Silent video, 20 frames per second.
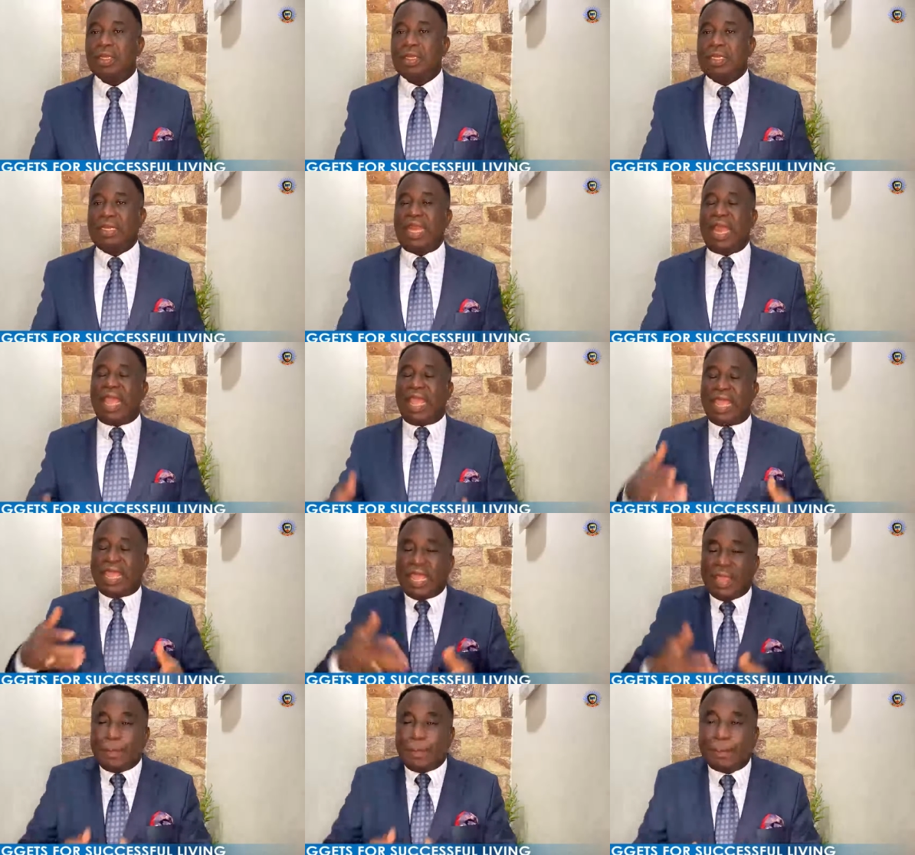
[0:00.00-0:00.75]

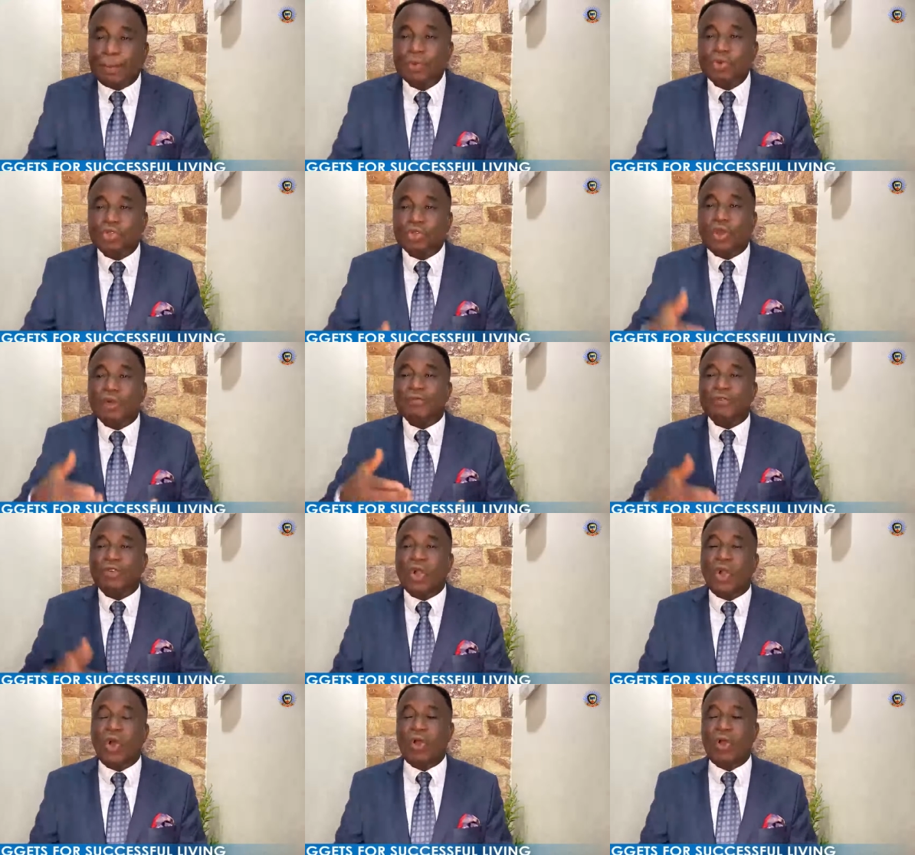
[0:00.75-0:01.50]
the input of
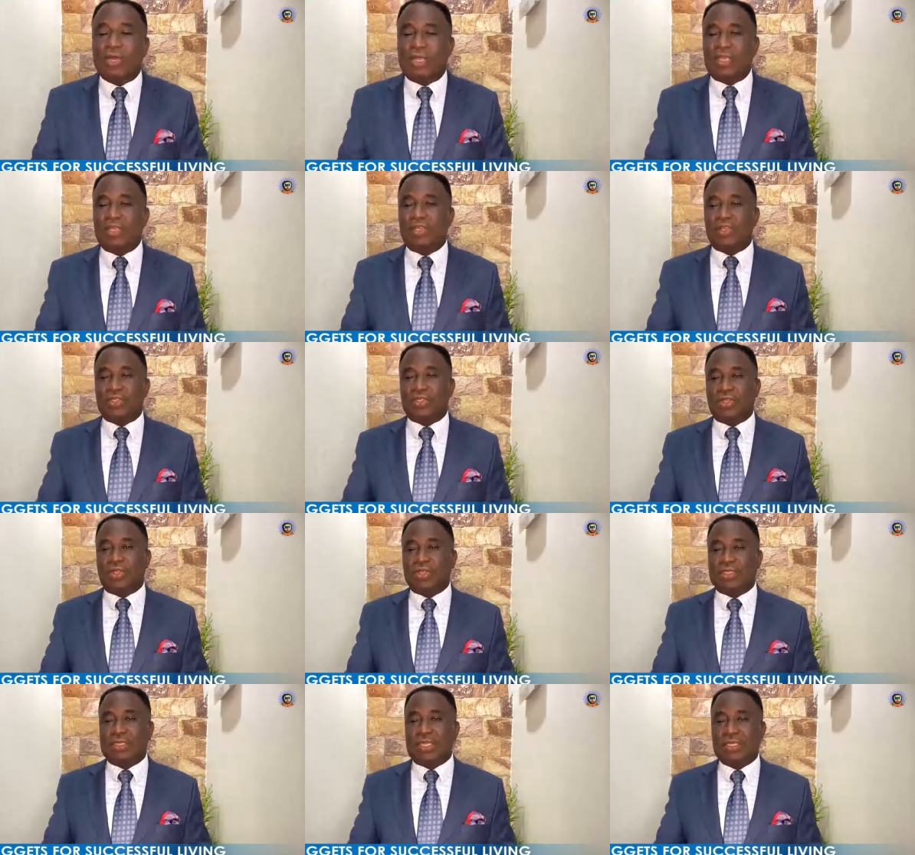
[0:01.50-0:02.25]
God in your
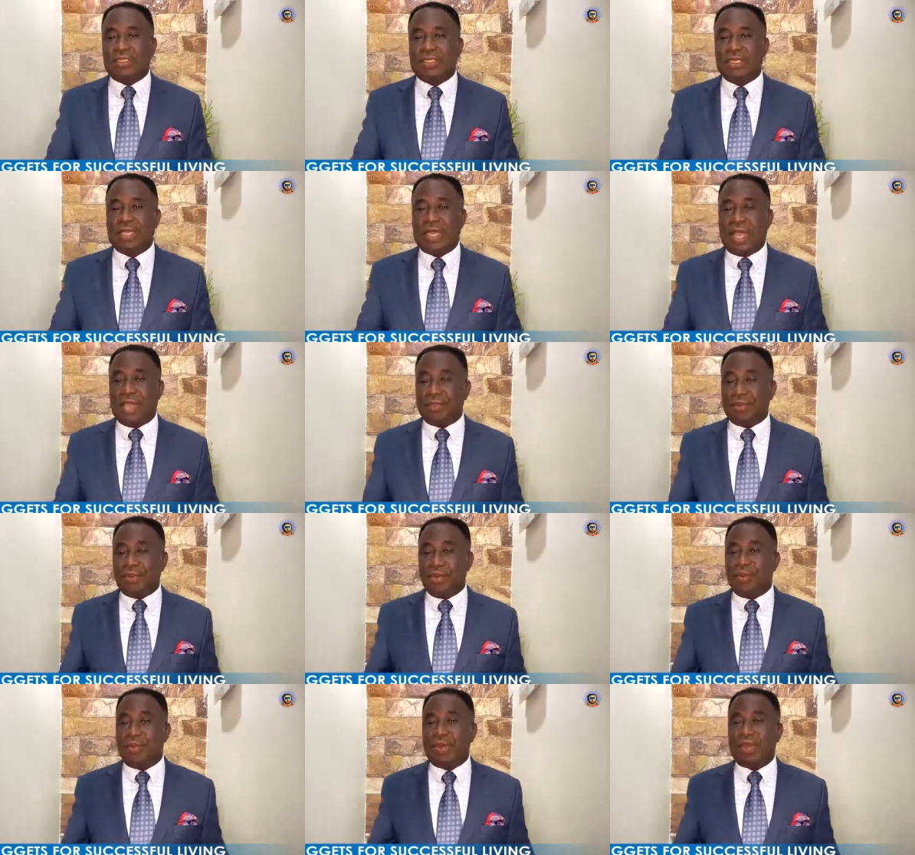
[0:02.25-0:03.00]
success. And
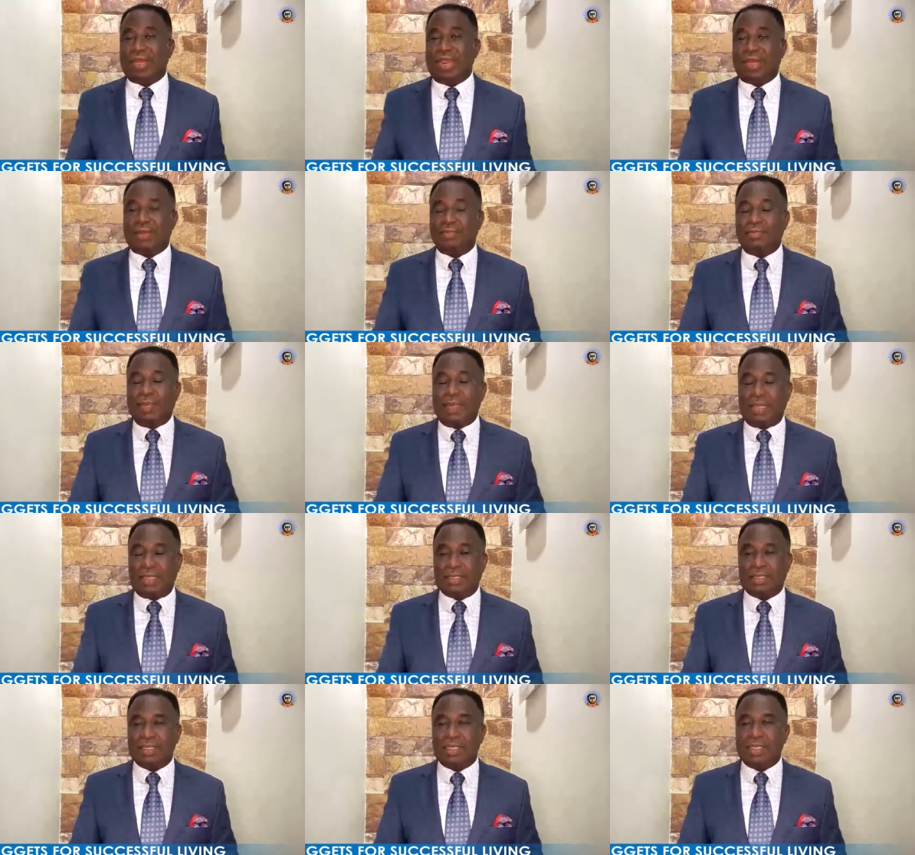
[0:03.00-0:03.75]
you know what that
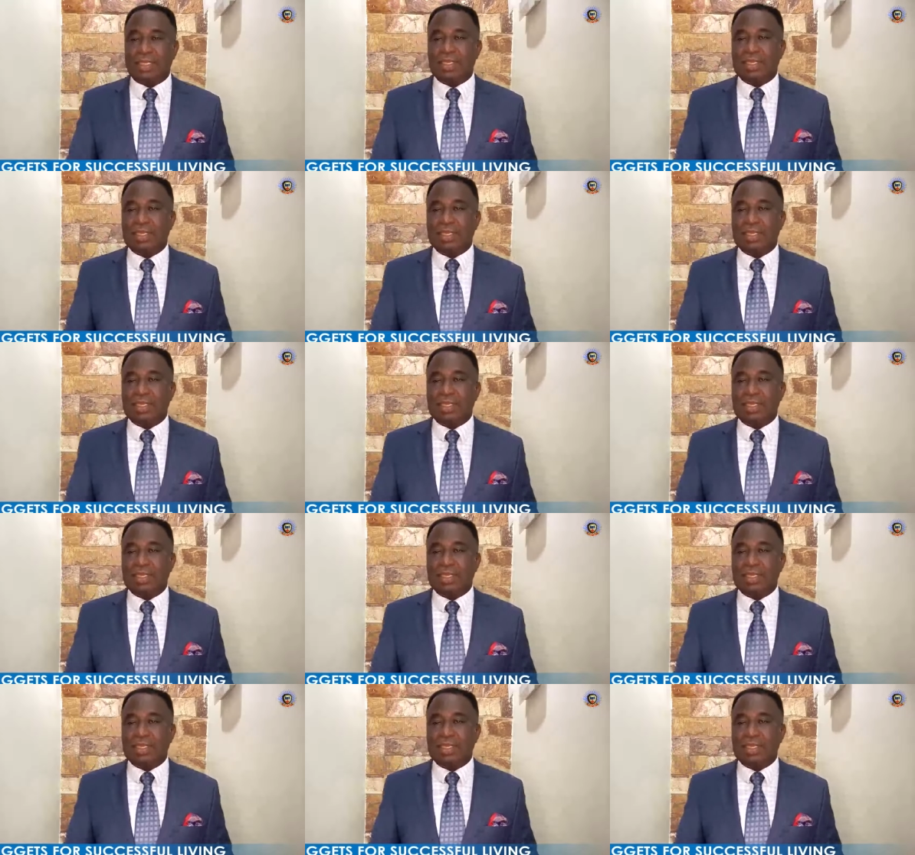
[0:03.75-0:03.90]
means?